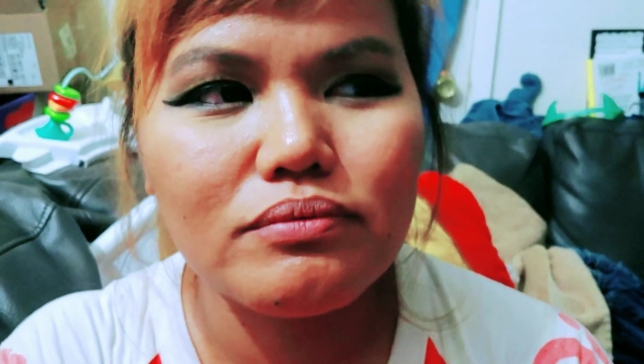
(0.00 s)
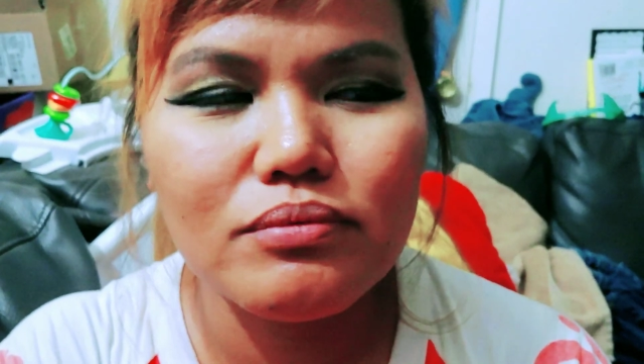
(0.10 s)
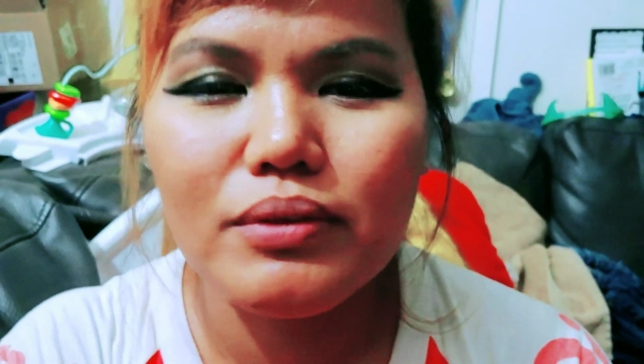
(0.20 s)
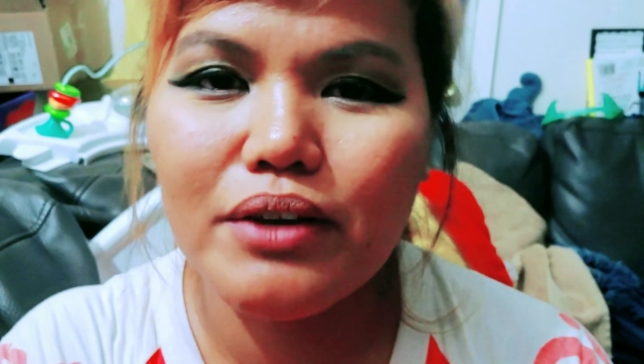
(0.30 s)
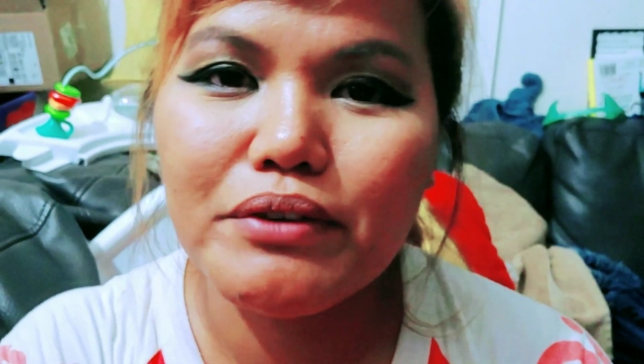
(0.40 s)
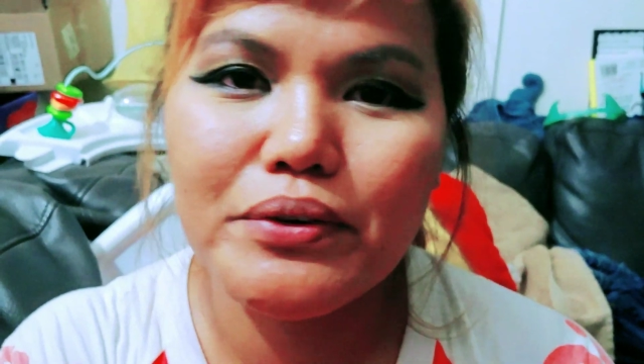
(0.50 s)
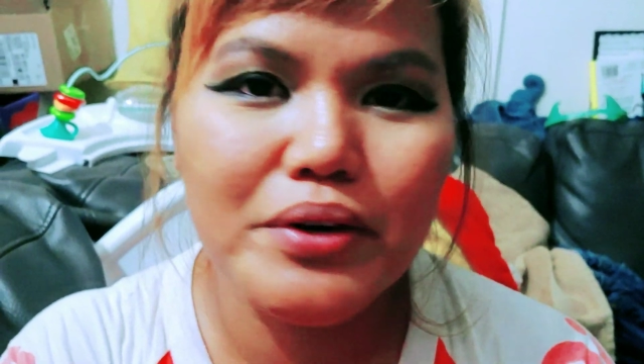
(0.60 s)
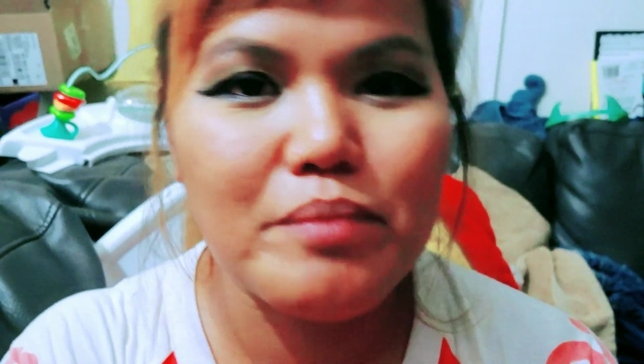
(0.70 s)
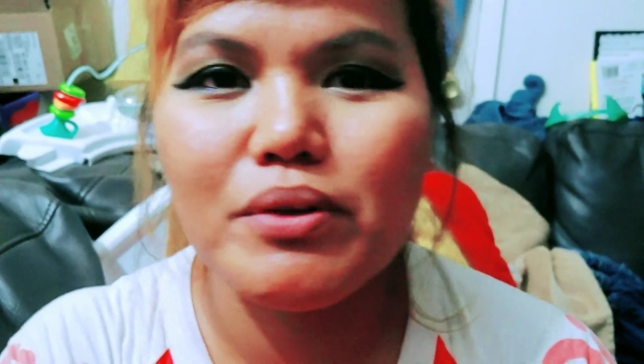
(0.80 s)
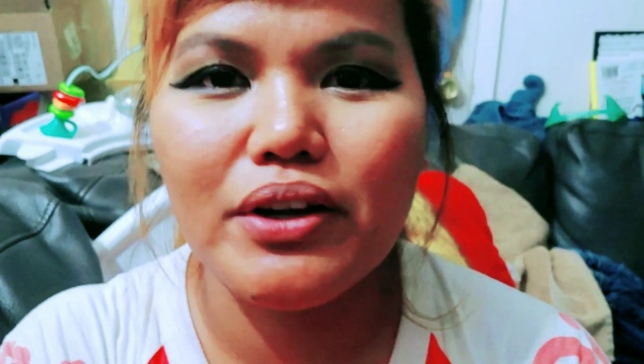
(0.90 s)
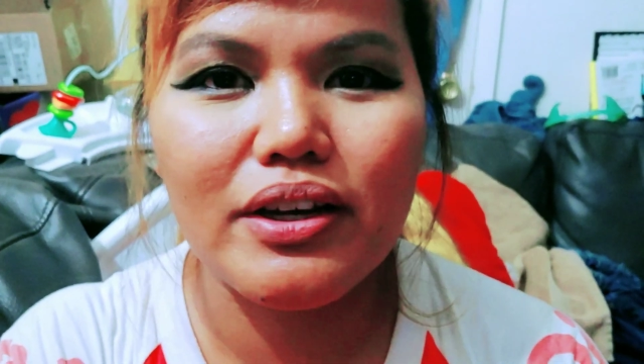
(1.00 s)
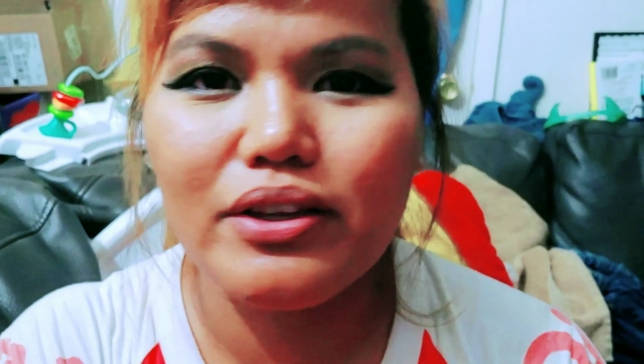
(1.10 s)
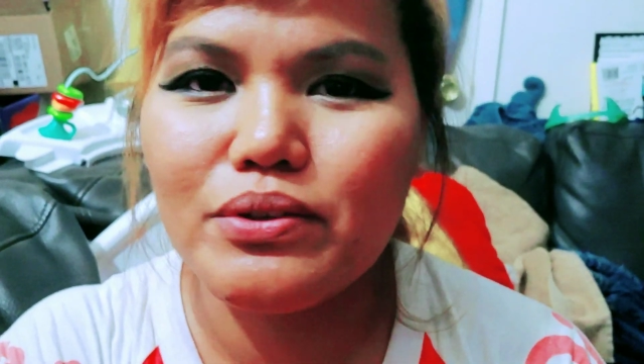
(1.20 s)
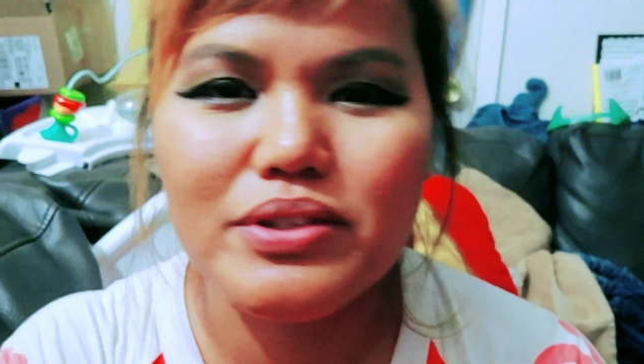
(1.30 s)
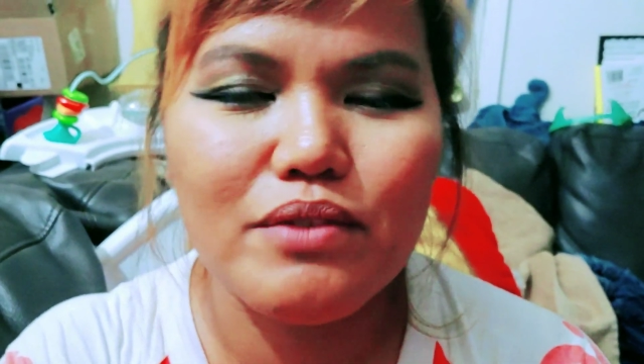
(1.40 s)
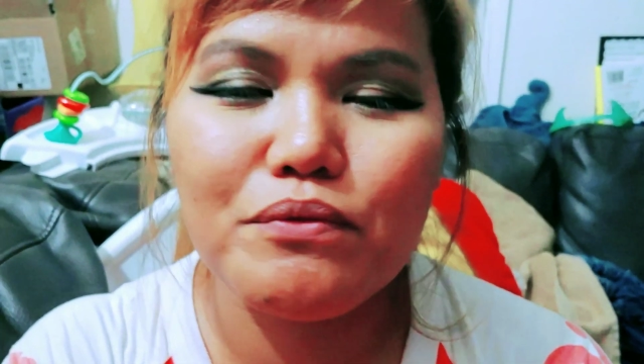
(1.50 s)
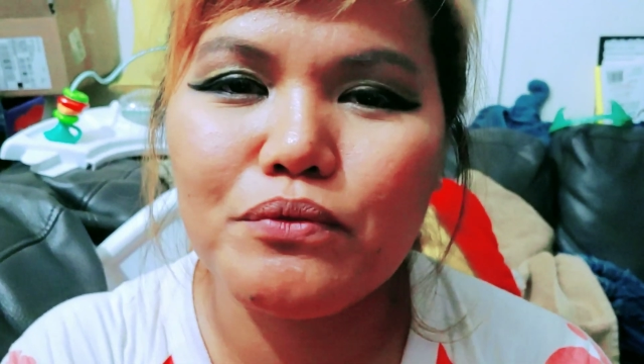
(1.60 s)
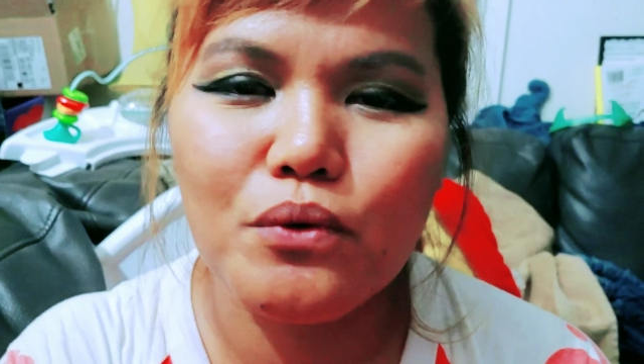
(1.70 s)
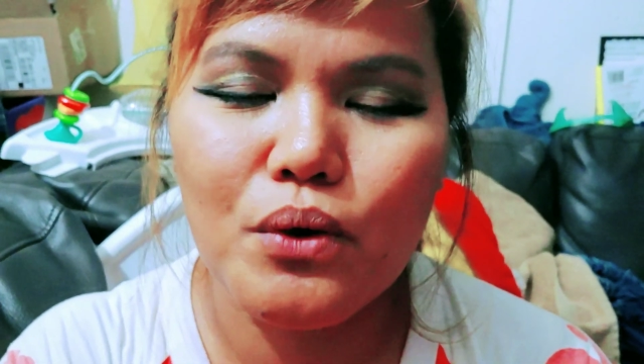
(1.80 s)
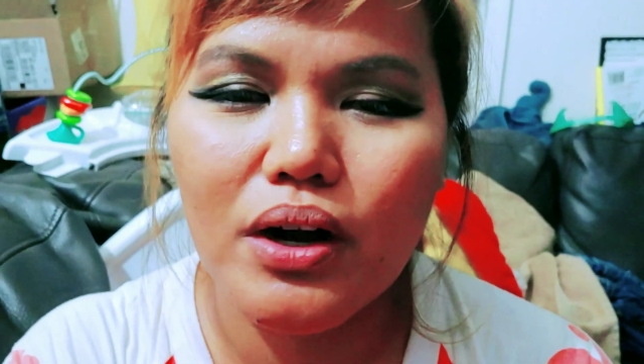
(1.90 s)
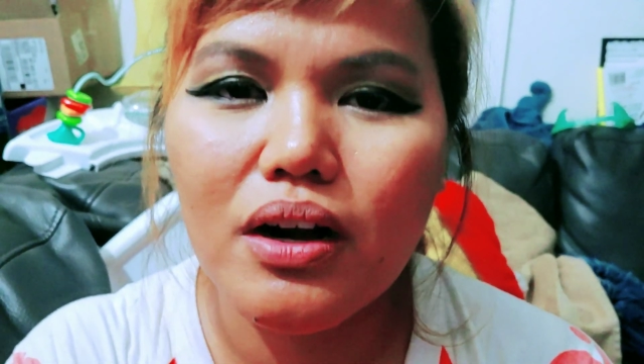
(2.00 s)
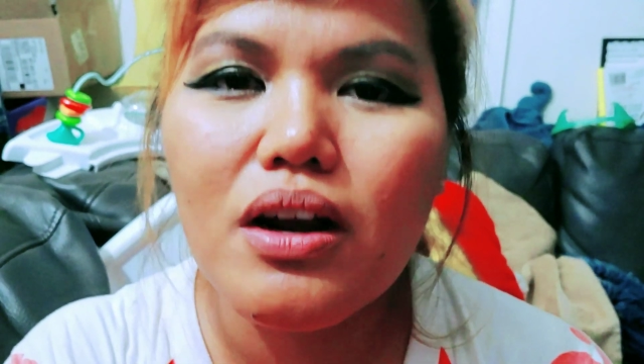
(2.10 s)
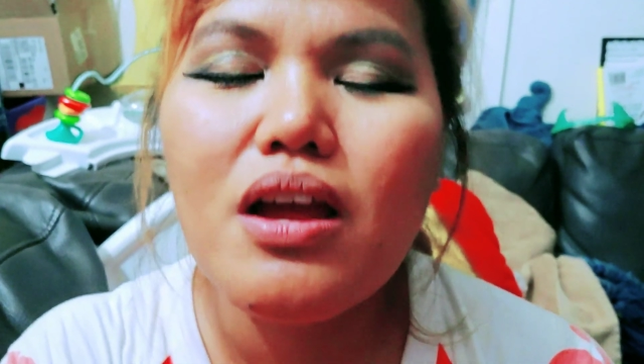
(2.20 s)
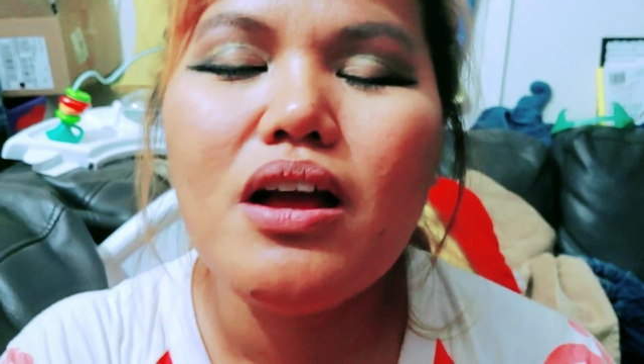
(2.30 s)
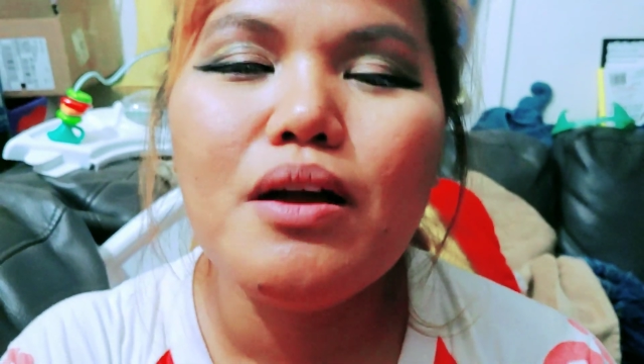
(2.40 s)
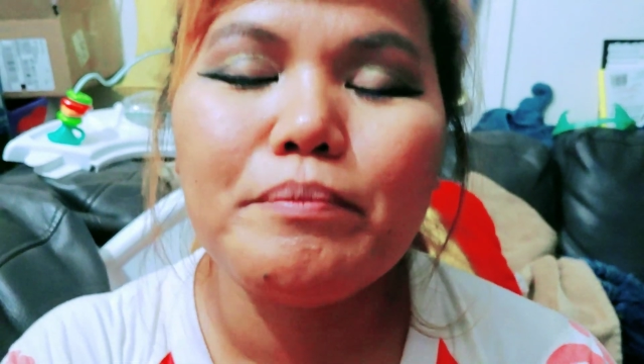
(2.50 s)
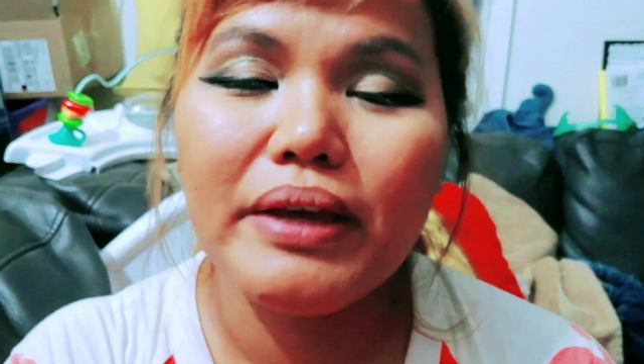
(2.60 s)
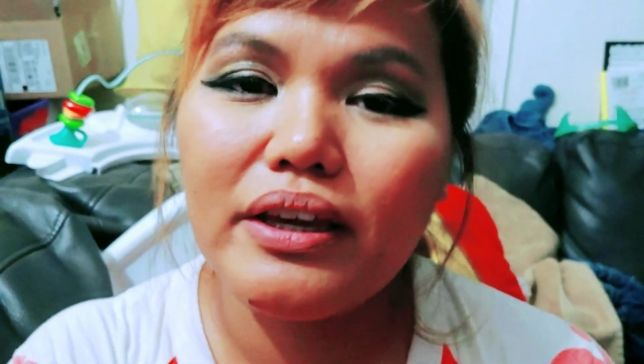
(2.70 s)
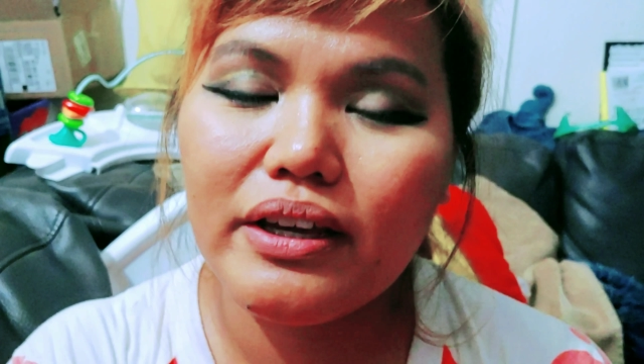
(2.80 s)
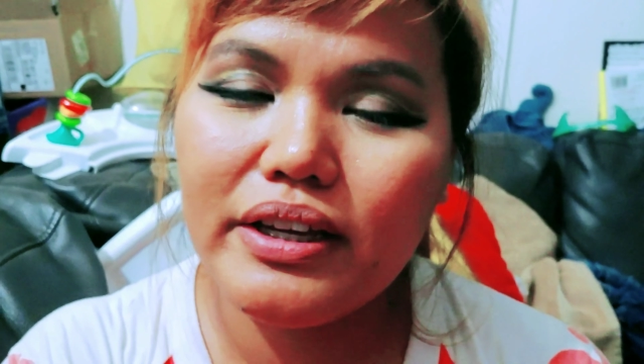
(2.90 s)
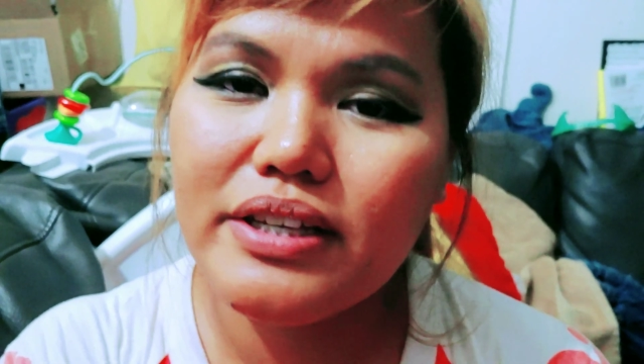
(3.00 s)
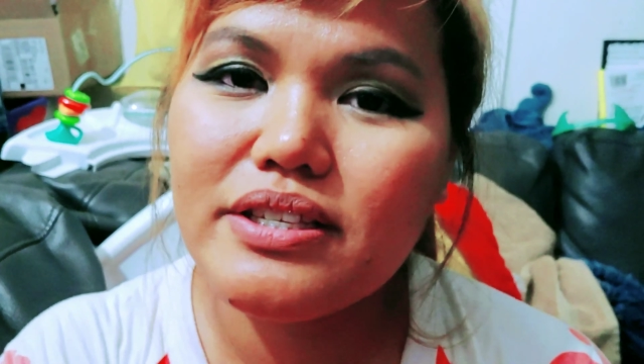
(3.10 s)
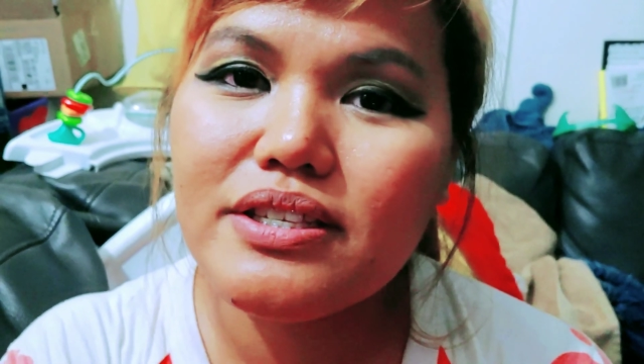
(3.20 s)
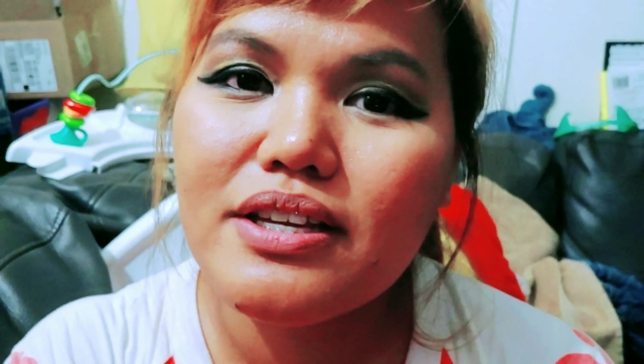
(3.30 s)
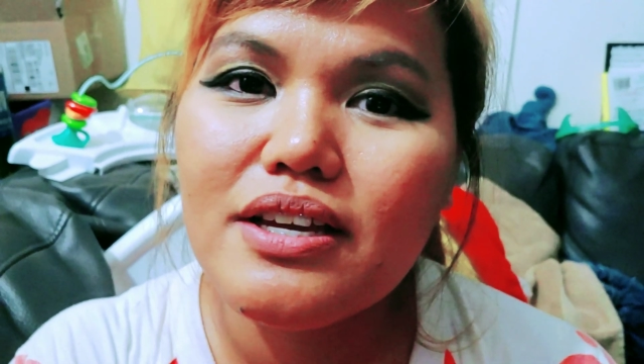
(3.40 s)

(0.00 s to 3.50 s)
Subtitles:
whatever cream you're gonna use it for, because